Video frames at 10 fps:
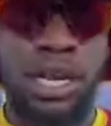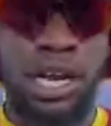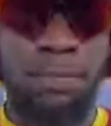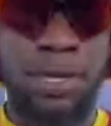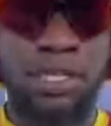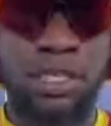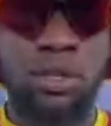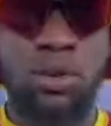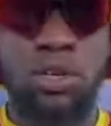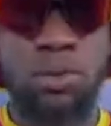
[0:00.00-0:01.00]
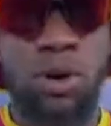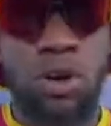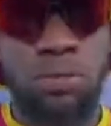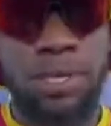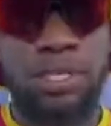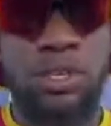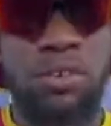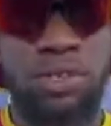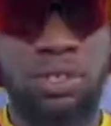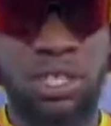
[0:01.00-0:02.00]
A bit slow, the ball got a bit
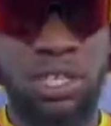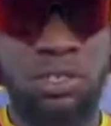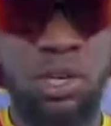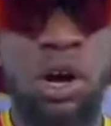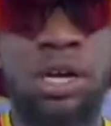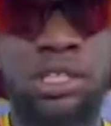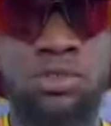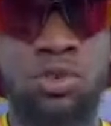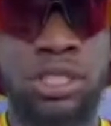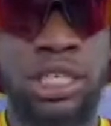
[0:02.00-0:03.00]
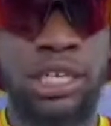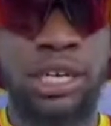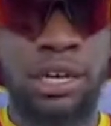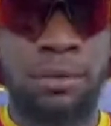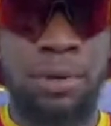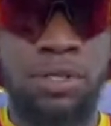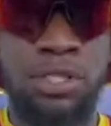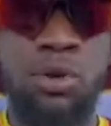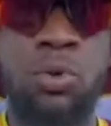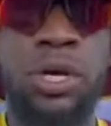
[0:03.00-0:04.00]
soft. It's hard to rotate, but it
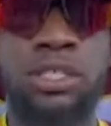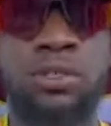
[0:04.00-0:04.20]
still weighs.